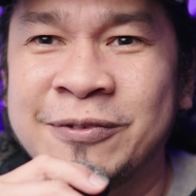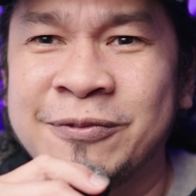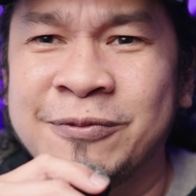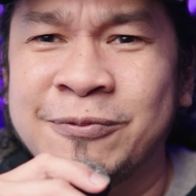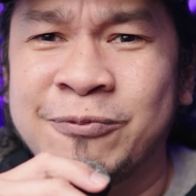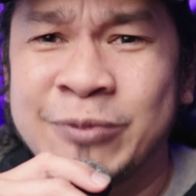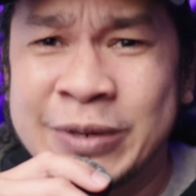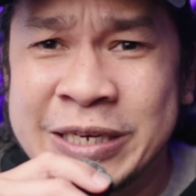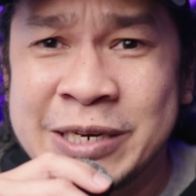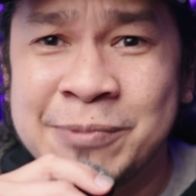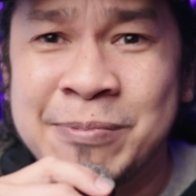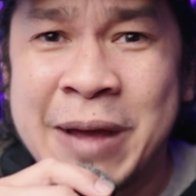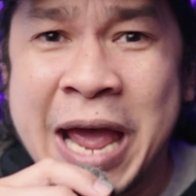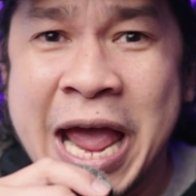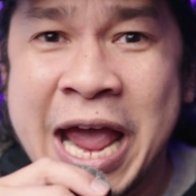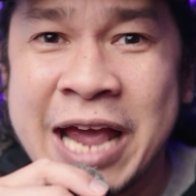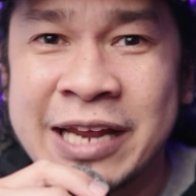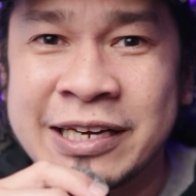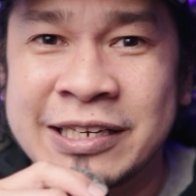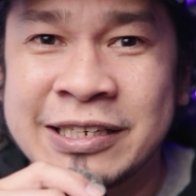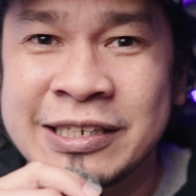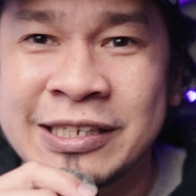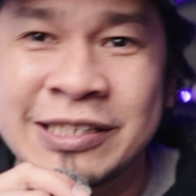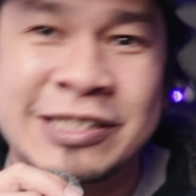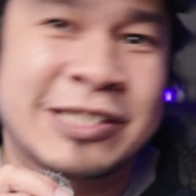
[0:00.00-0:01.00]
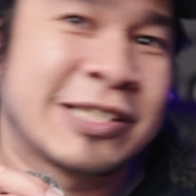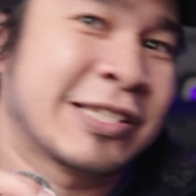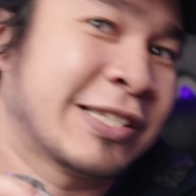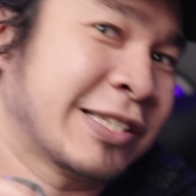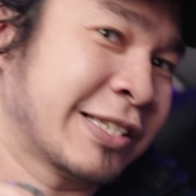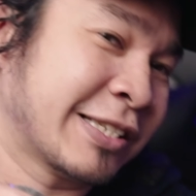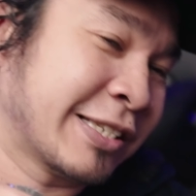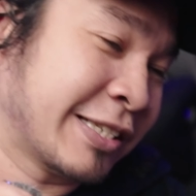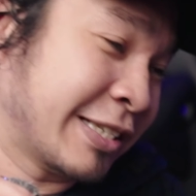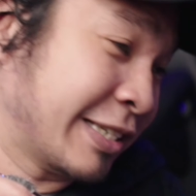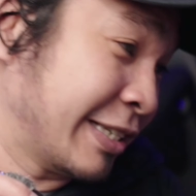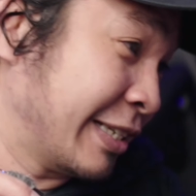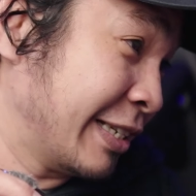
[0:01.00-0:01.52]
pretty bad.
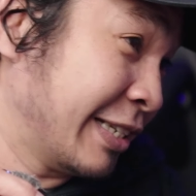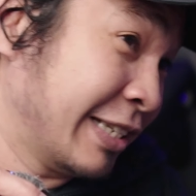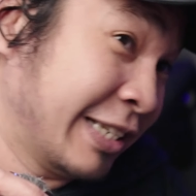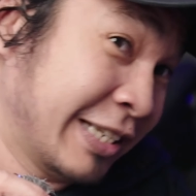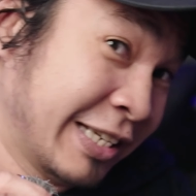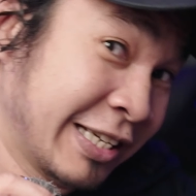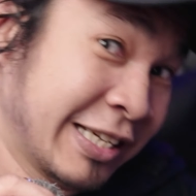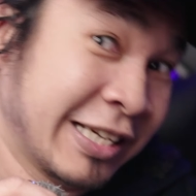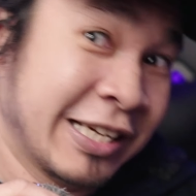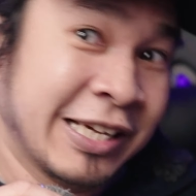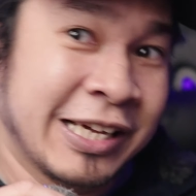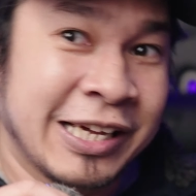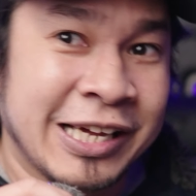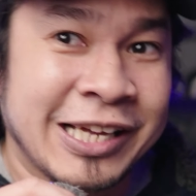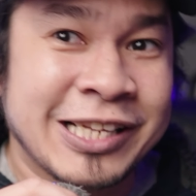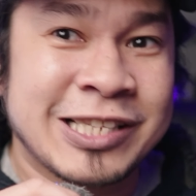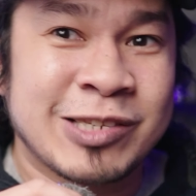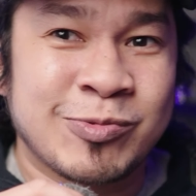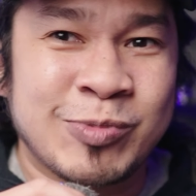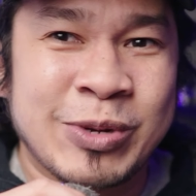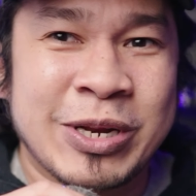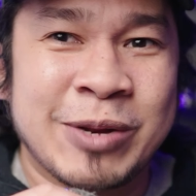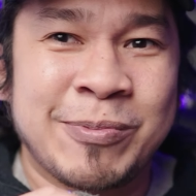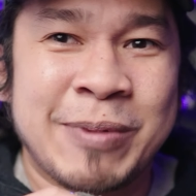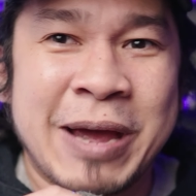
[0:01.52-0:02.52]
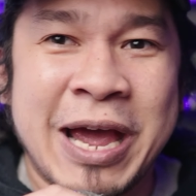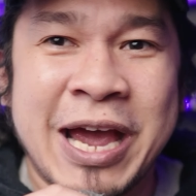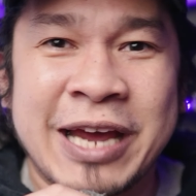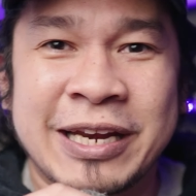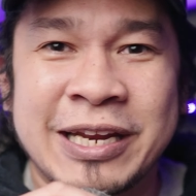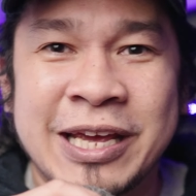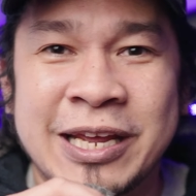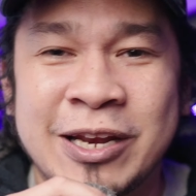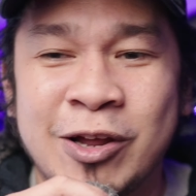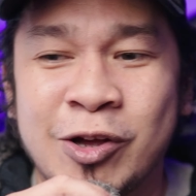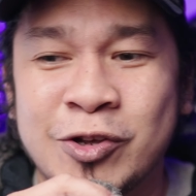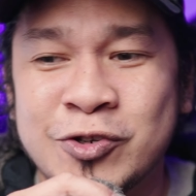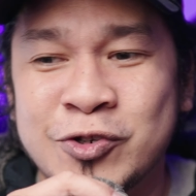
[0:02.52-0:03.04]
It's pretty bad,
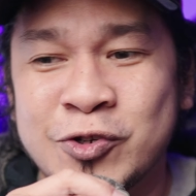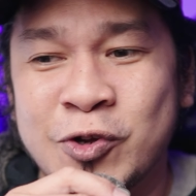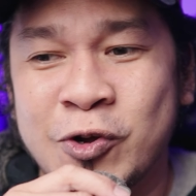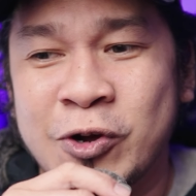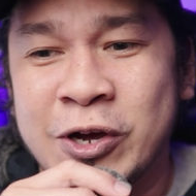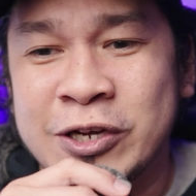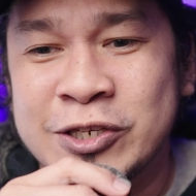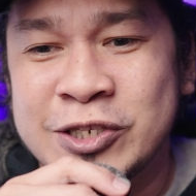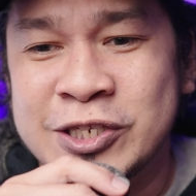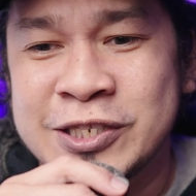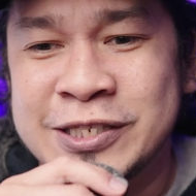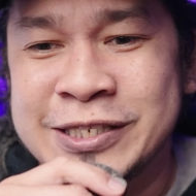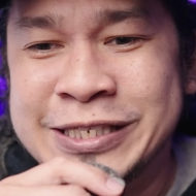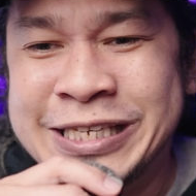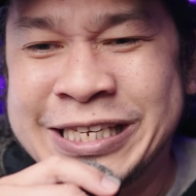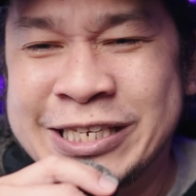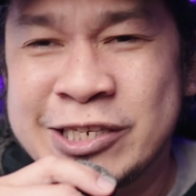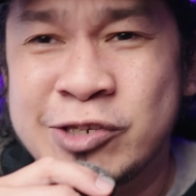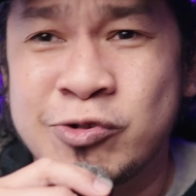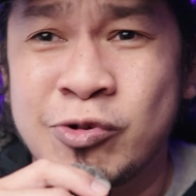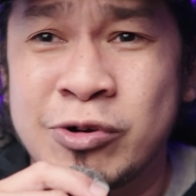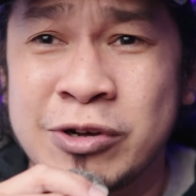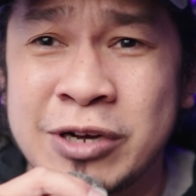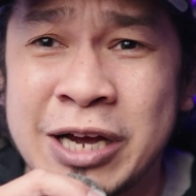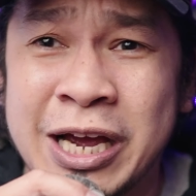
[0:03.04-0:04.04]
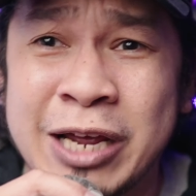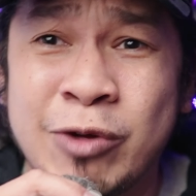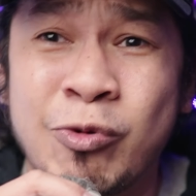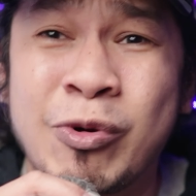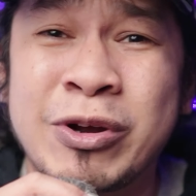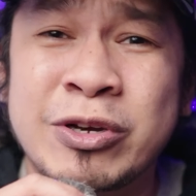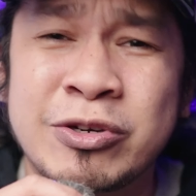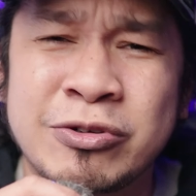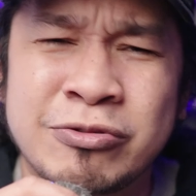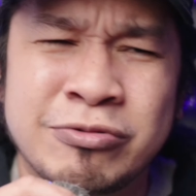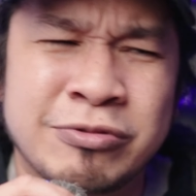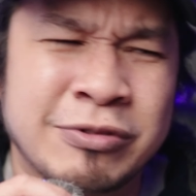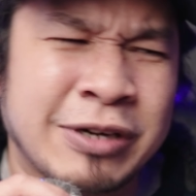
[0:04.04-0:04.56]
and also I just need to. I
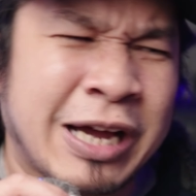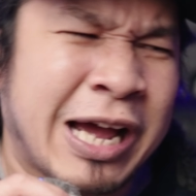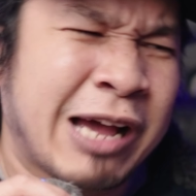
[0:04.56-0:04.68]
want to.